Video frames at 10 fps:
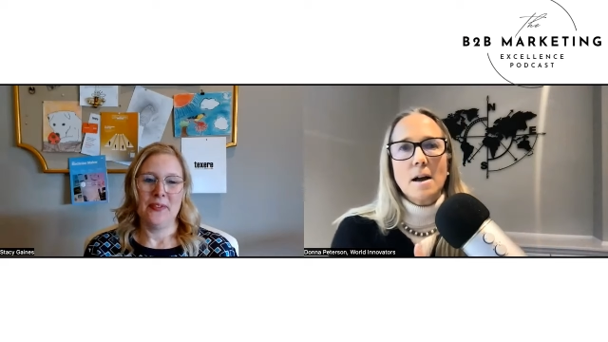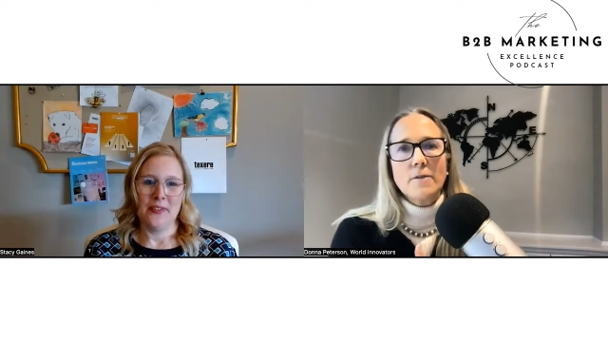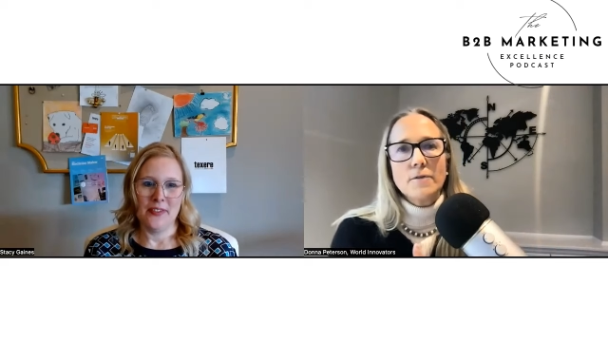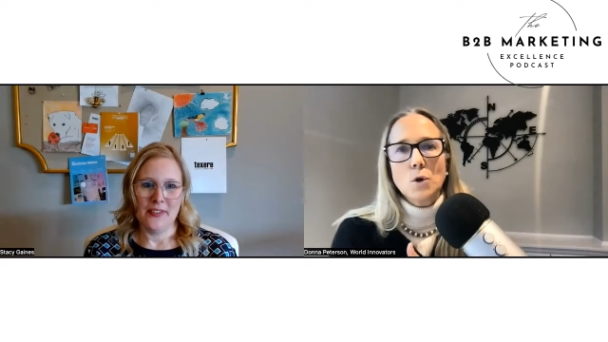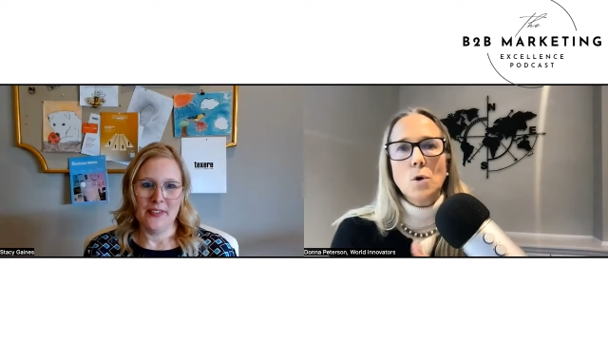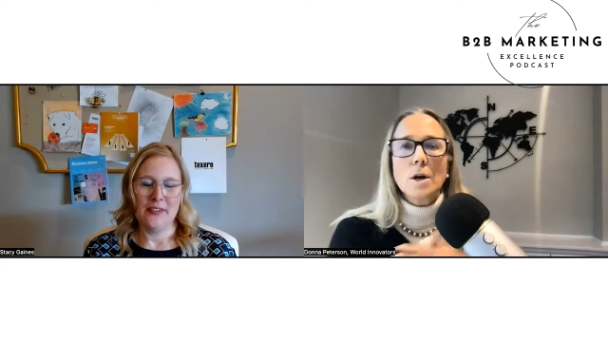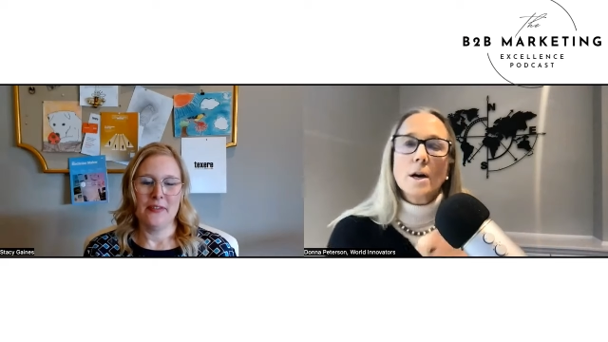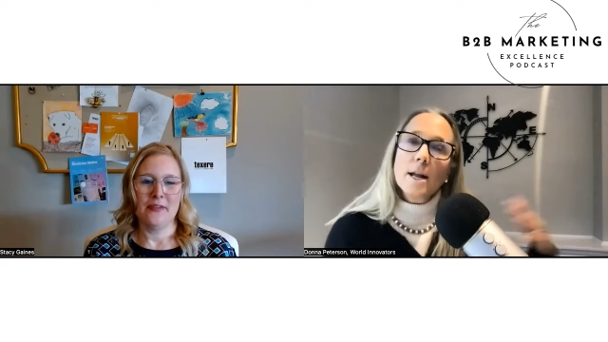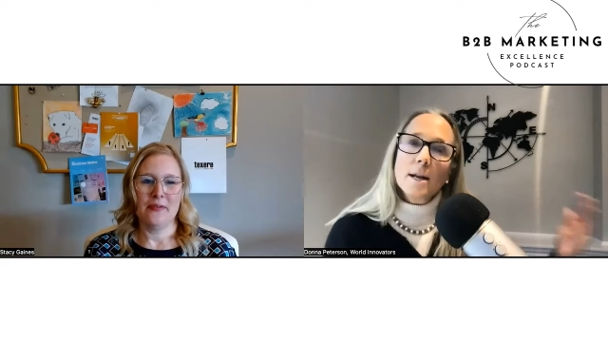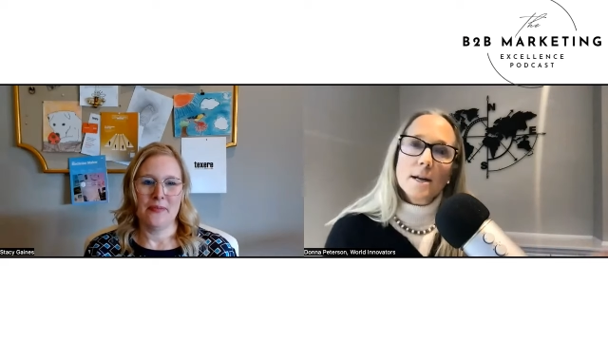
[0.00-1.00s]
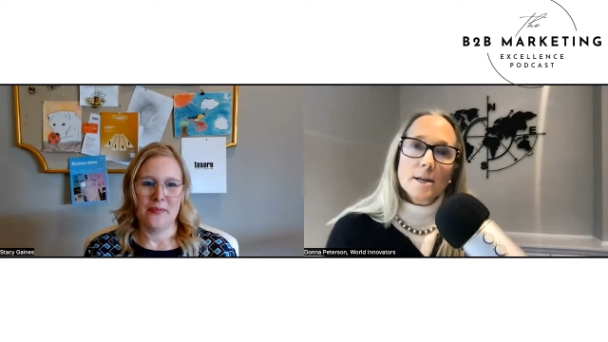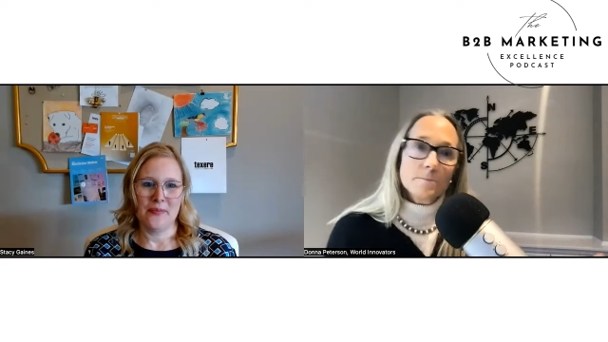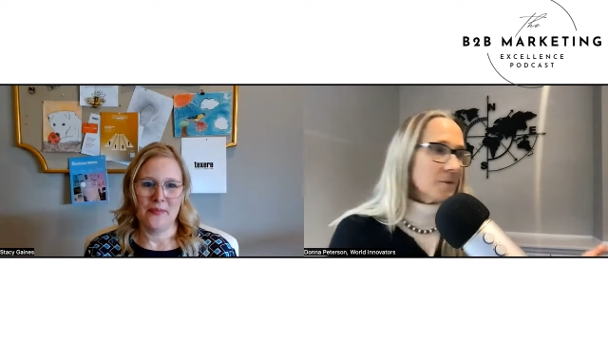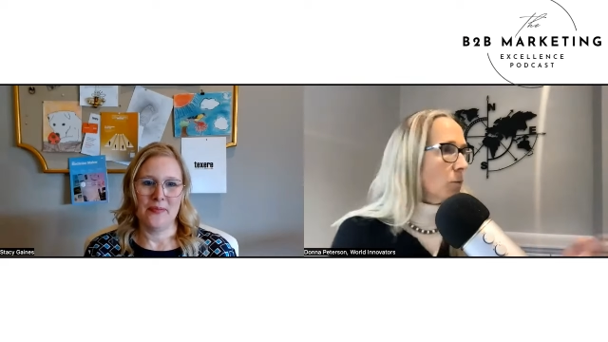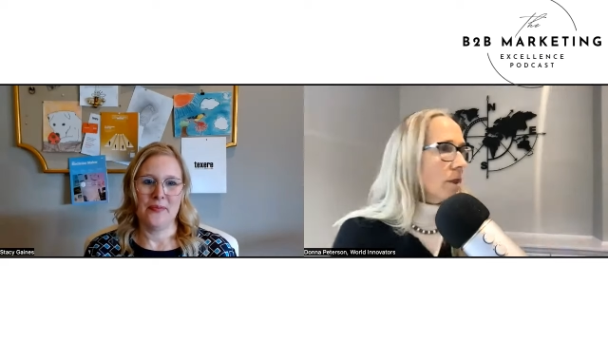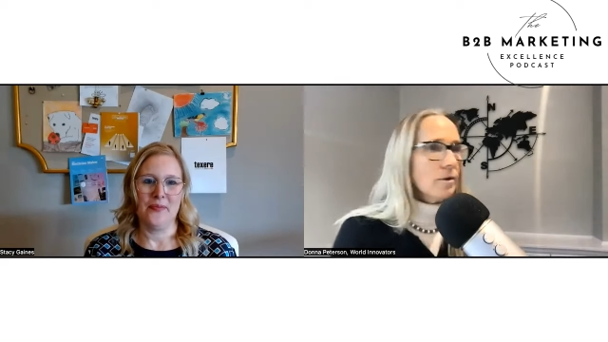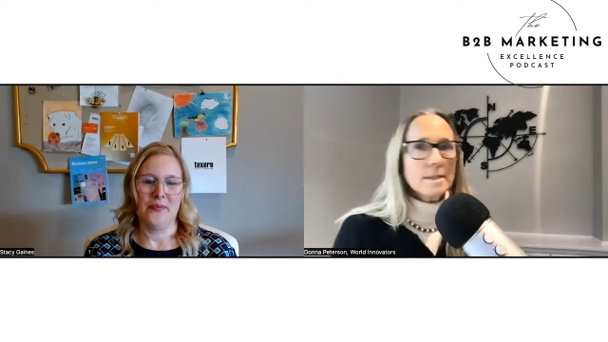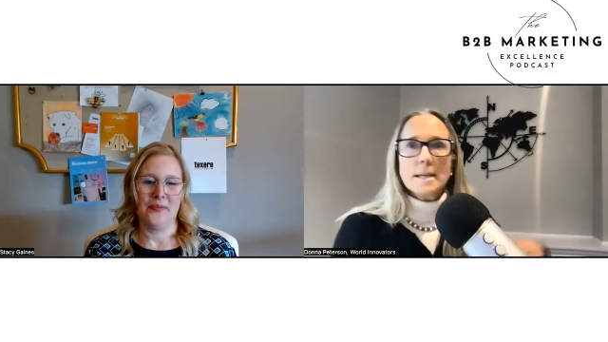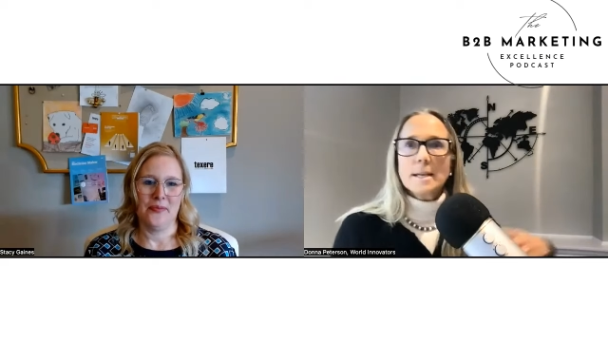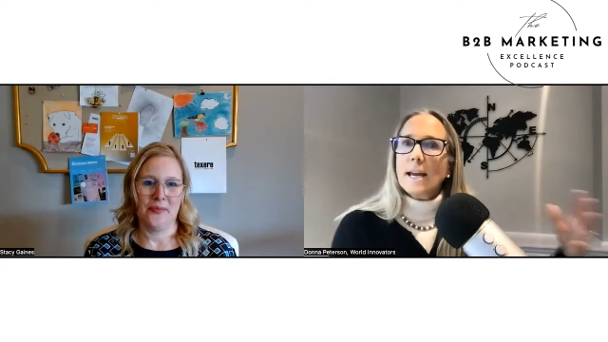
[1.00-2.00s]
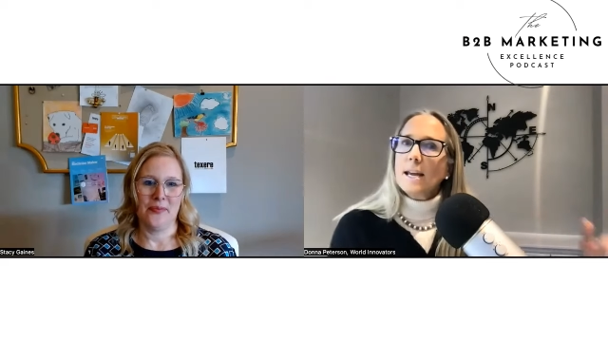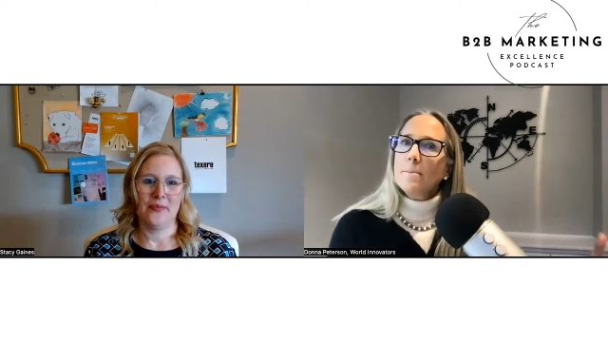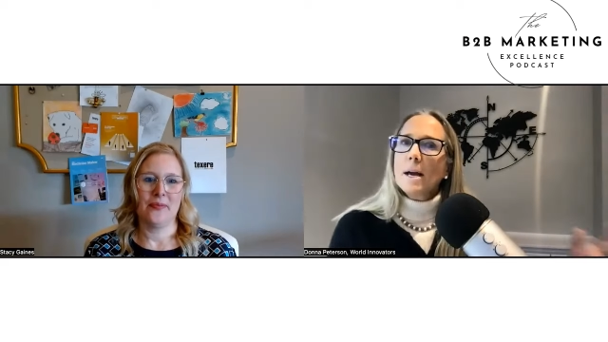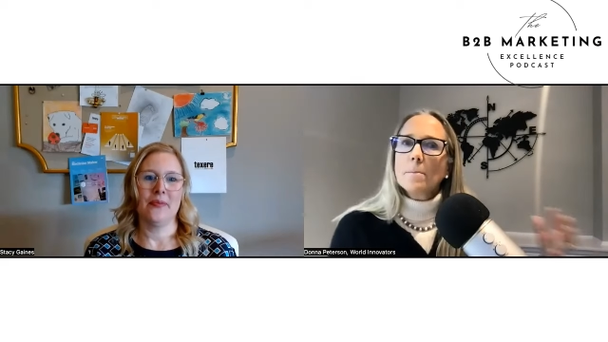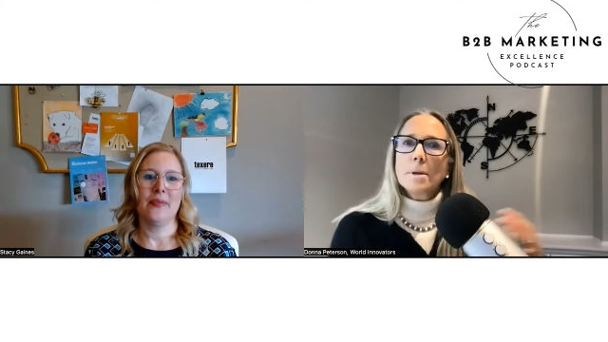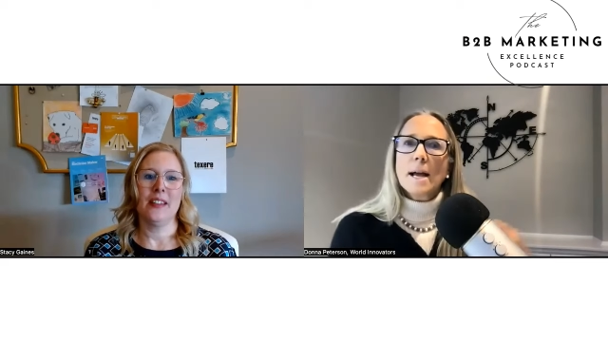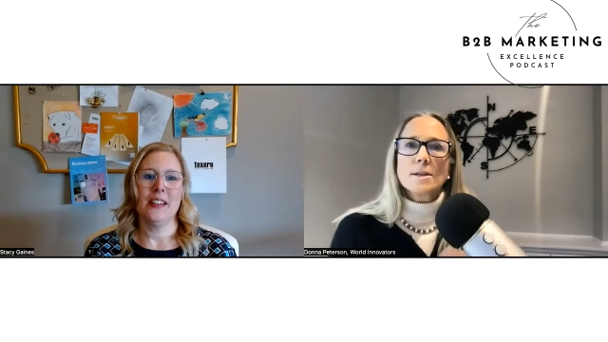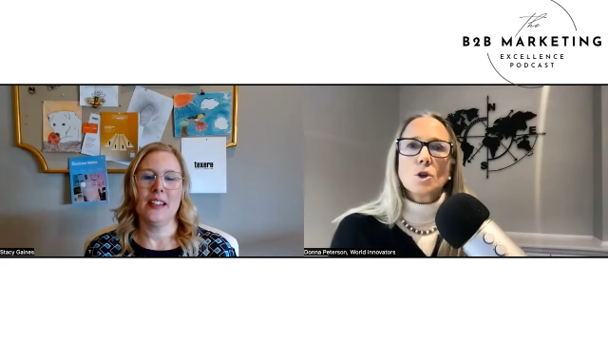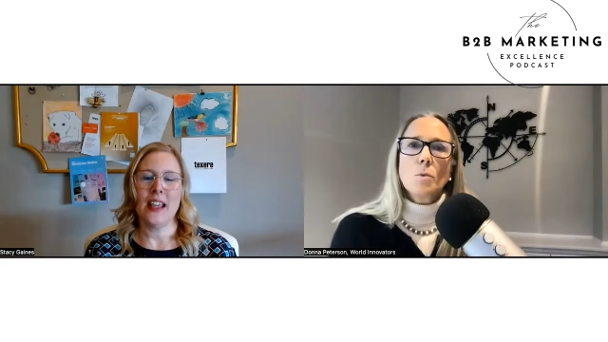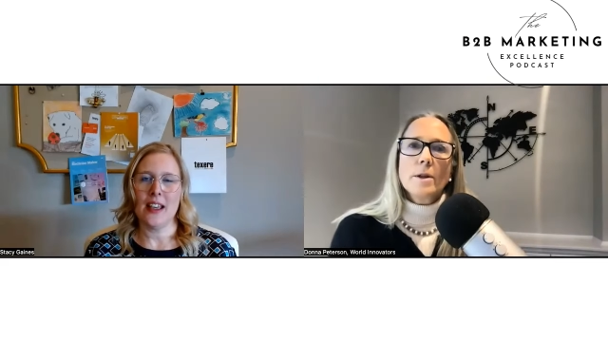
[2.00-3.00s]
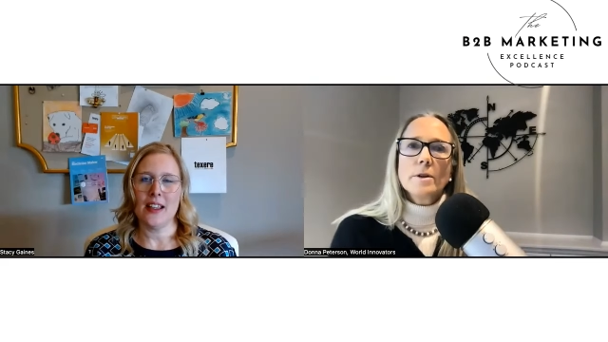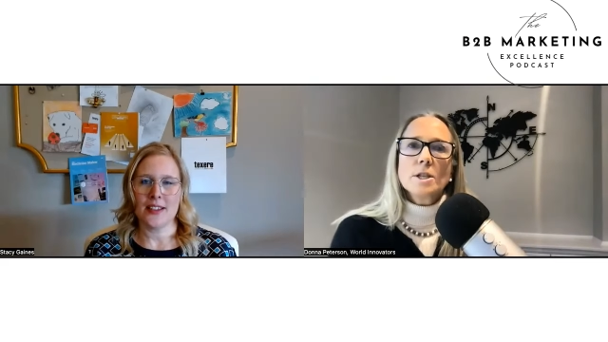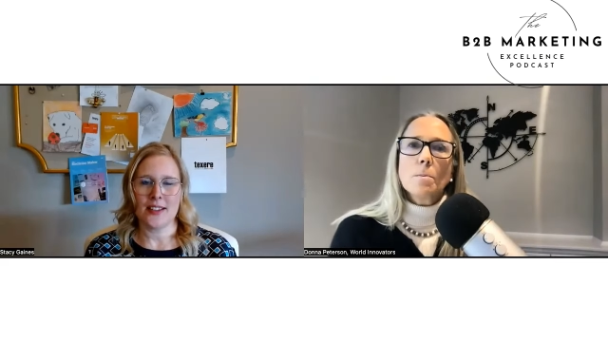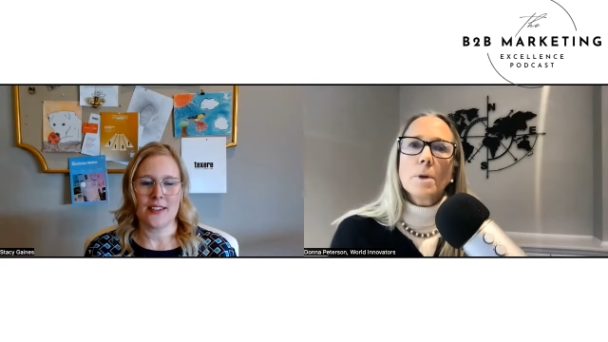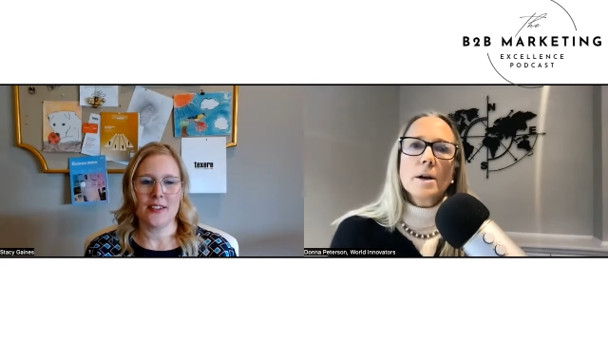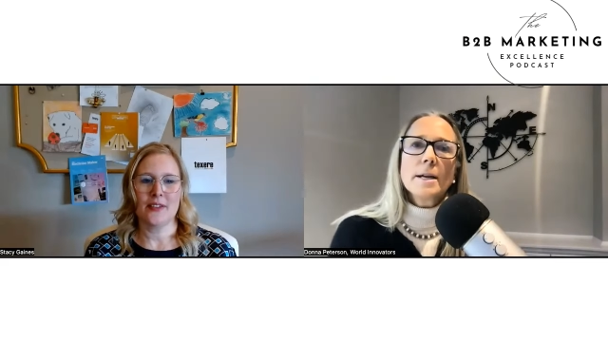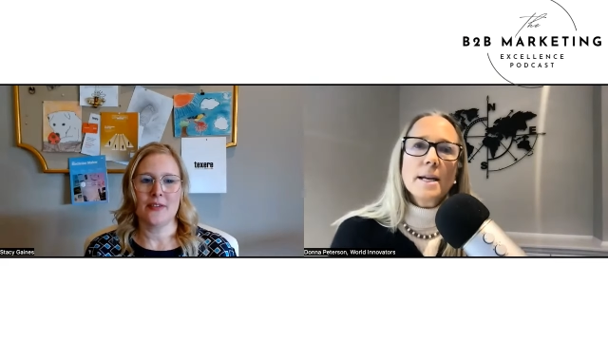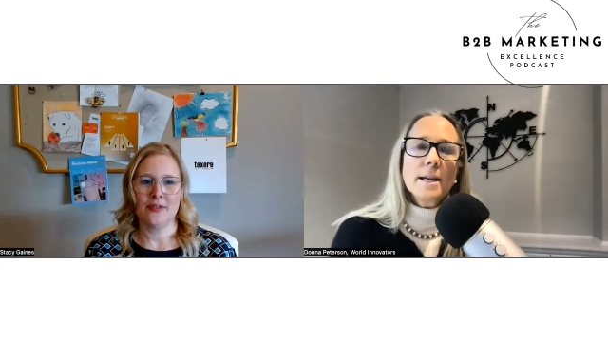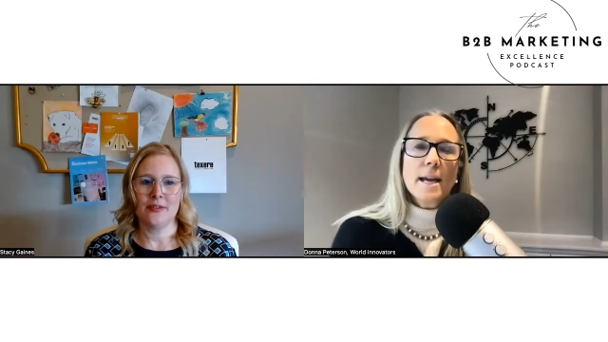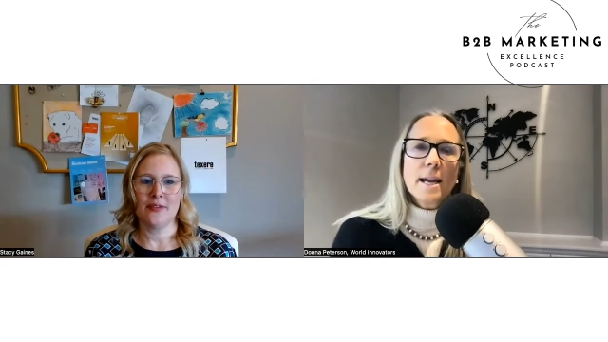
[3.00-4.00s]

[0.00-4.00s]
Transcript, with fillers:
Speaker 1: of your whether it's an email blast or whether mm-hmm. it's a marketing